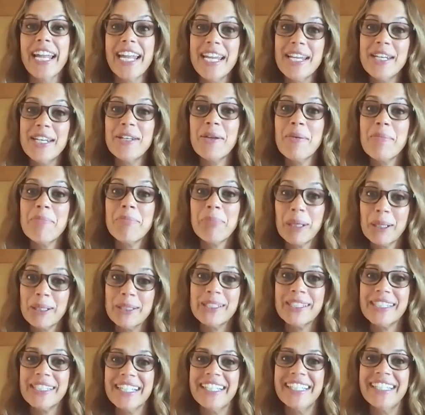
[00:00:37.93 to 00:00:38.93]

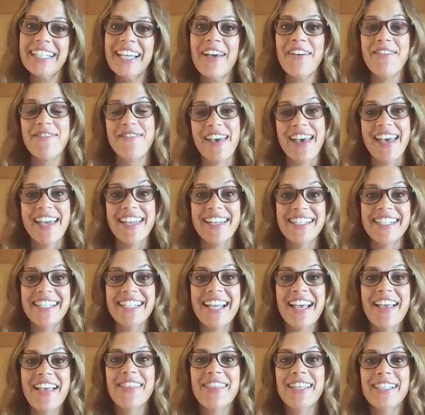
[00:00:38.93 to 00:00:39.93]
in-person event,
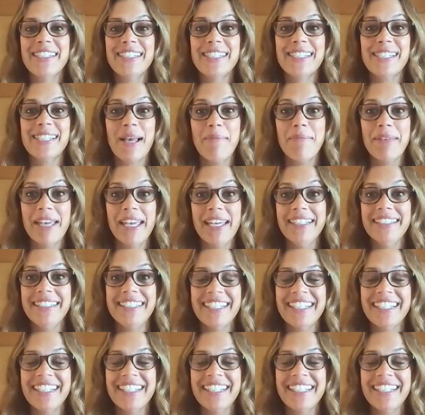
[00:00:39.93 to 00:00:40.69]
the Summit.